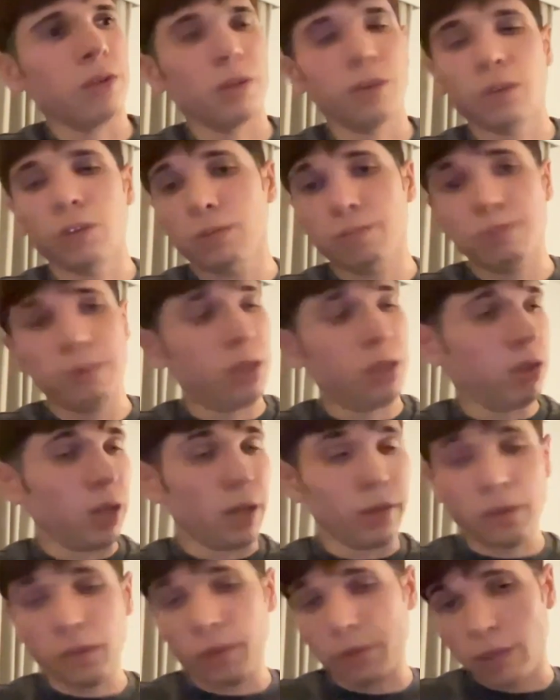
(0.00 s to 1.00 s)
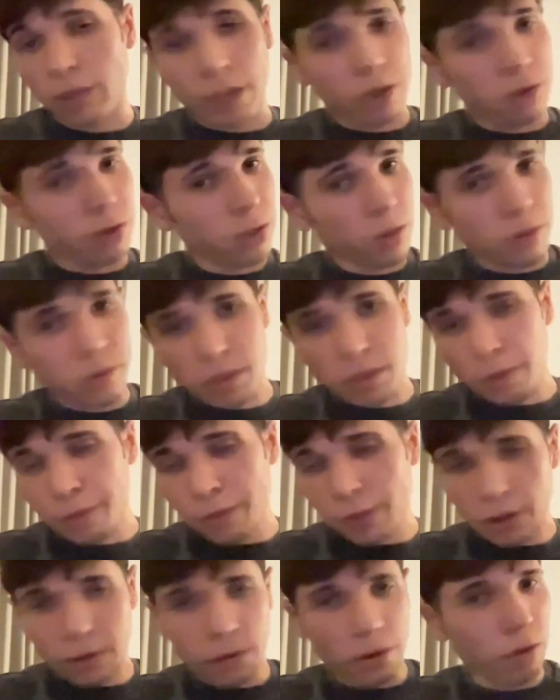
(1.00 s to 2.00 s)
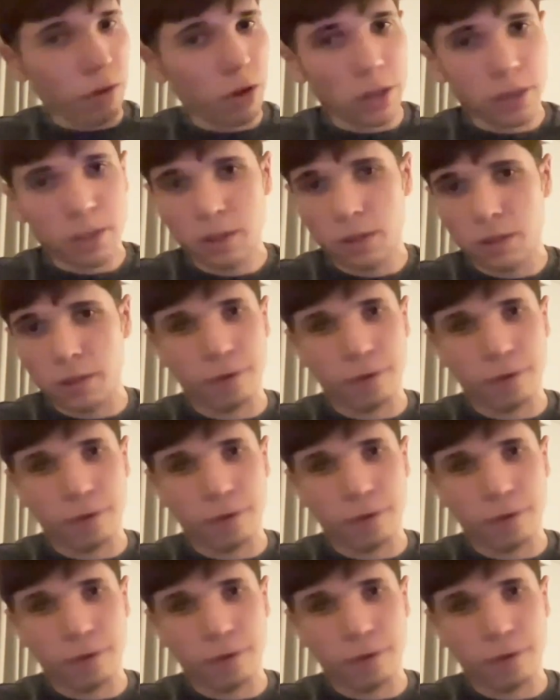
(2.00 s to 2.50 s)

they could use different wallets,